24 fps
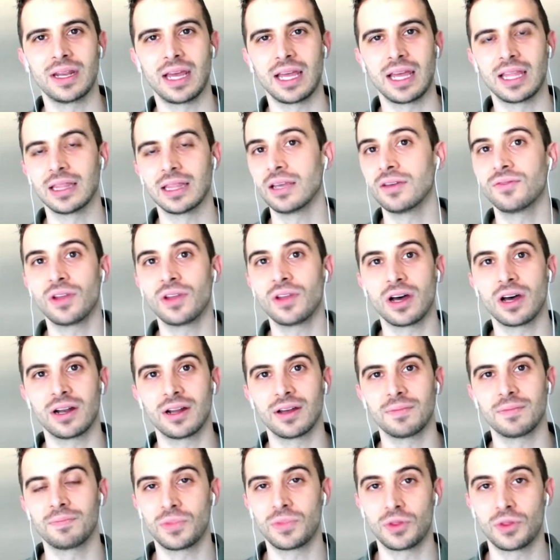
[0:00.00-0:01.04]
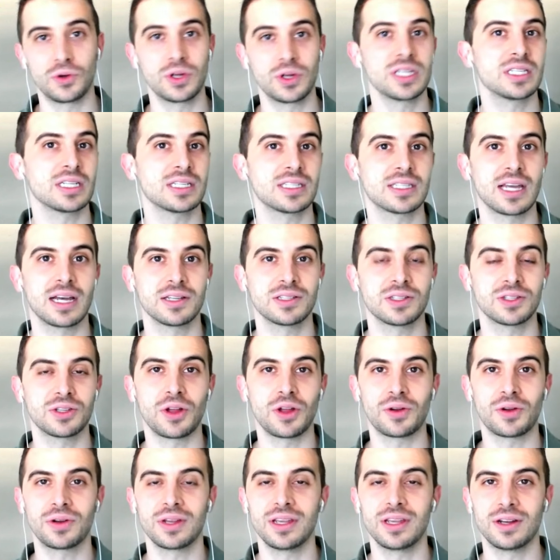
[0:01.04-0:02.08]
and lived on a
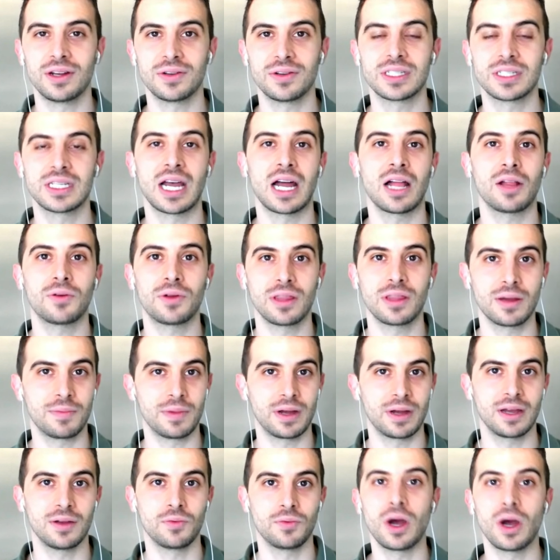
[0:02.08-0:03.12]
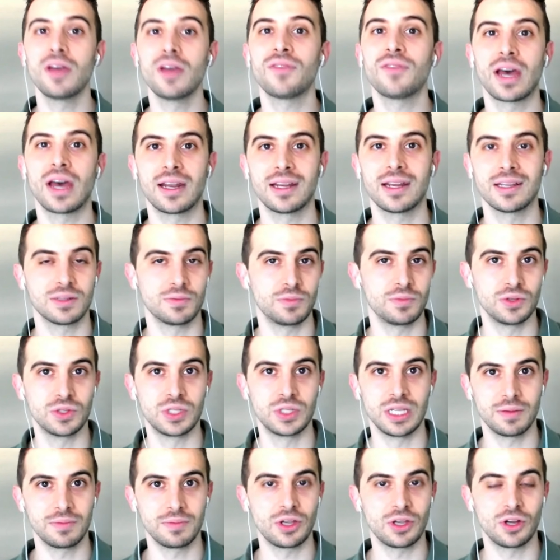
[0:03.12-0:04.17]
$36,000 a year salary that my wife had as a
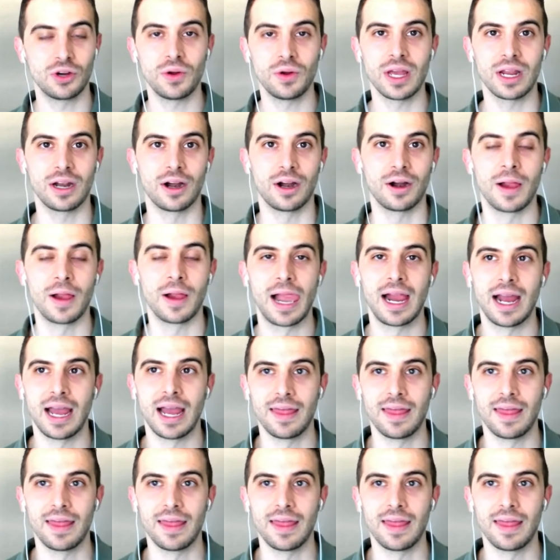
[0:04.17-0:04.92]
museum curator. And